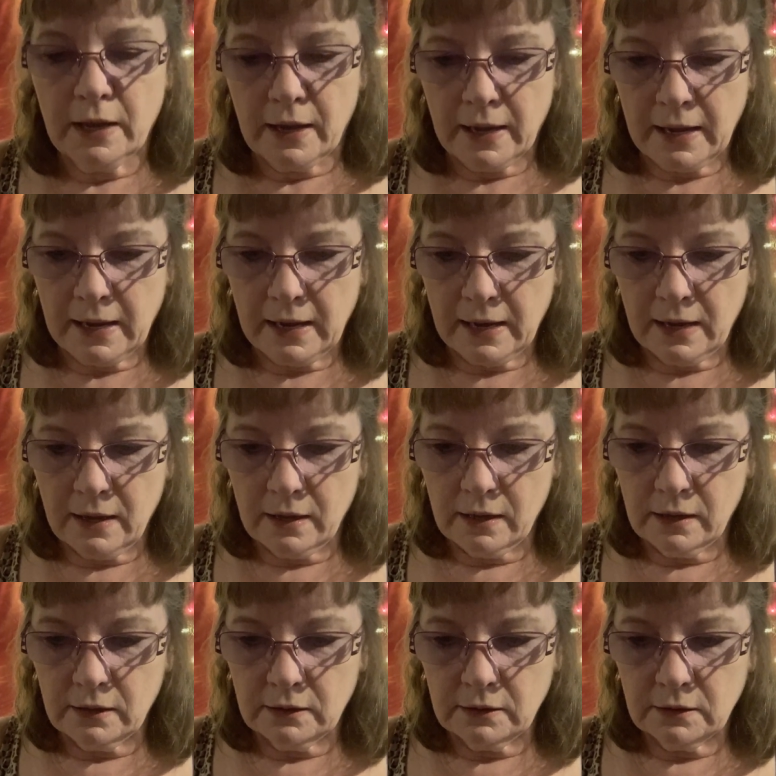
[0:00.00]

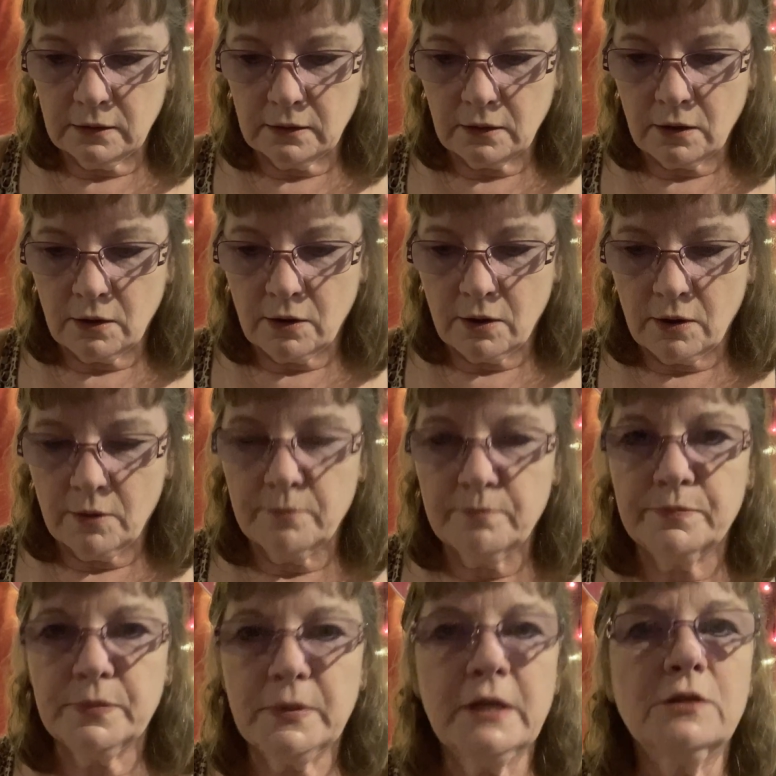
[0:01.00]
and
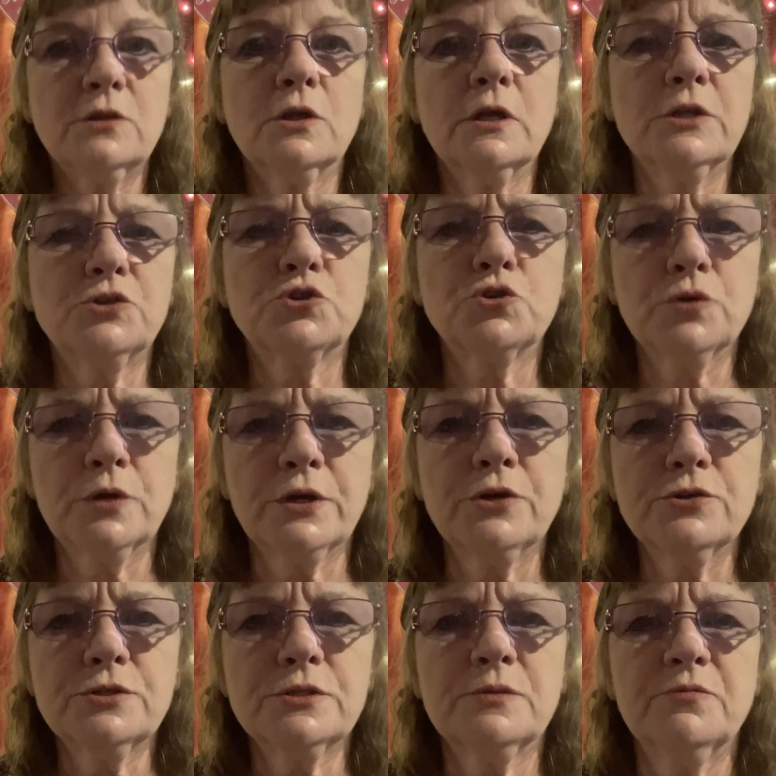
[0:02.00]
it
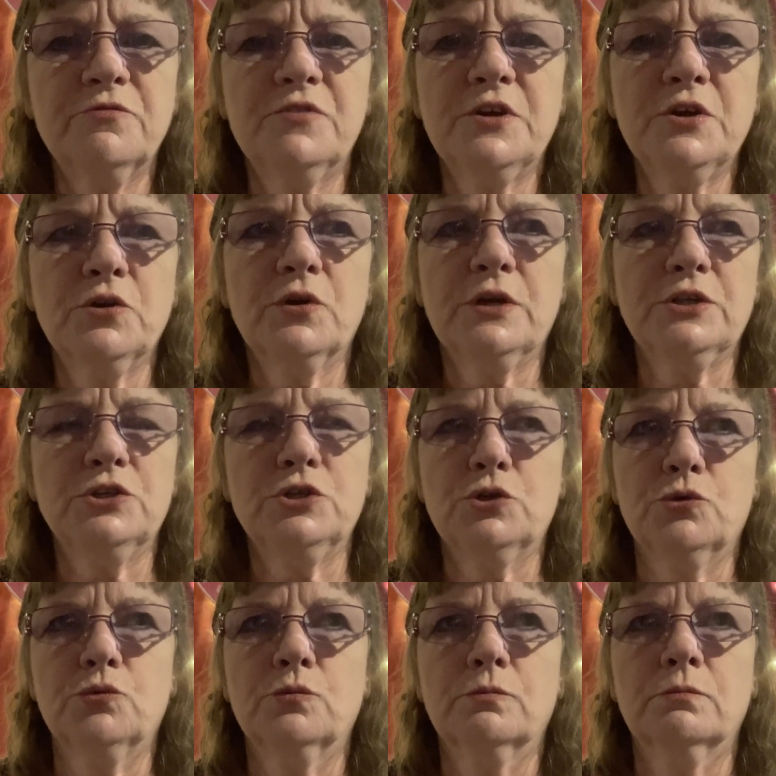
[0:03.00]
triggers some fear in you.